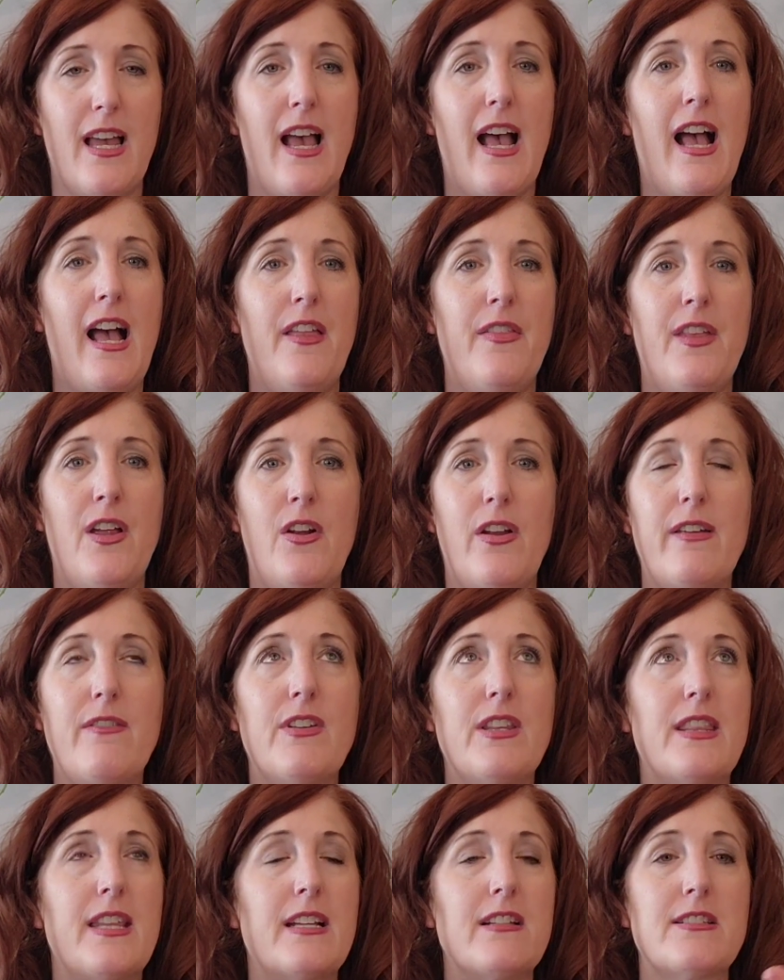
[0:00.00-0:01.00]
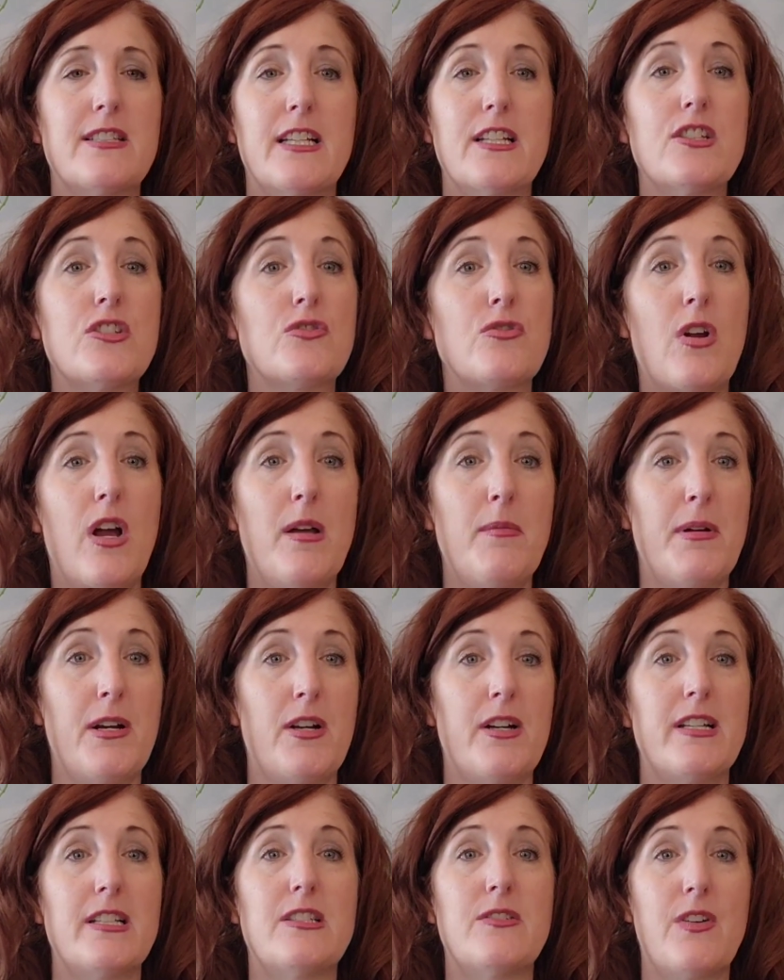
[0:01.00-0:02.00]
on there, even things like
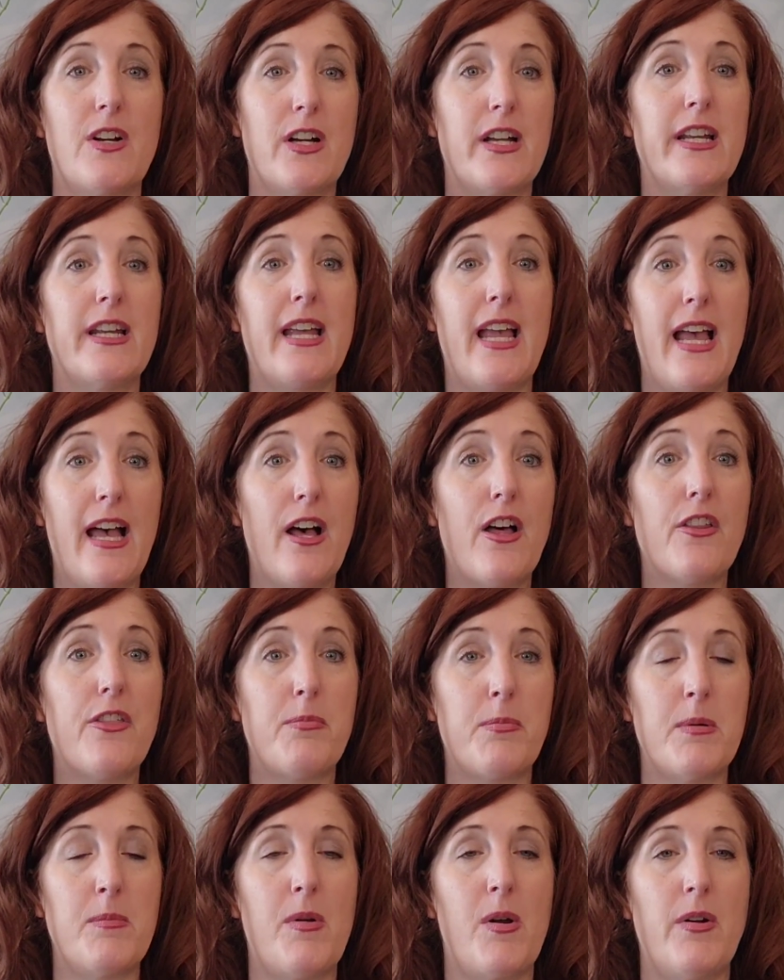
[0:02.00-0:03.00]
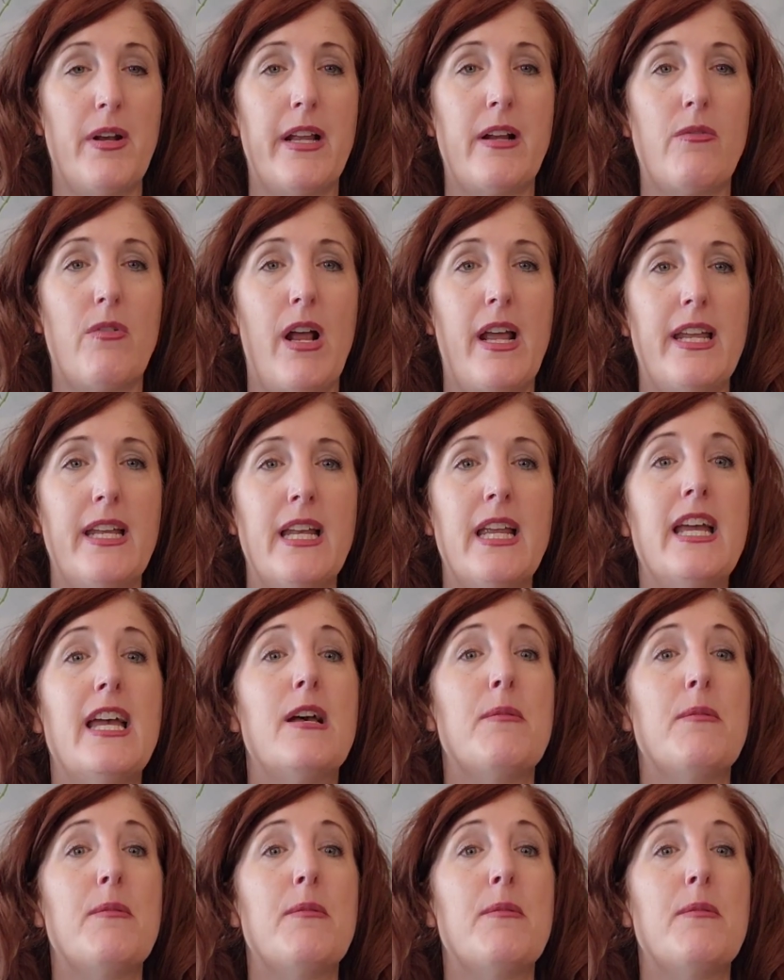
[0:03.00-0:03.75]
strawberries, very health promoting, right?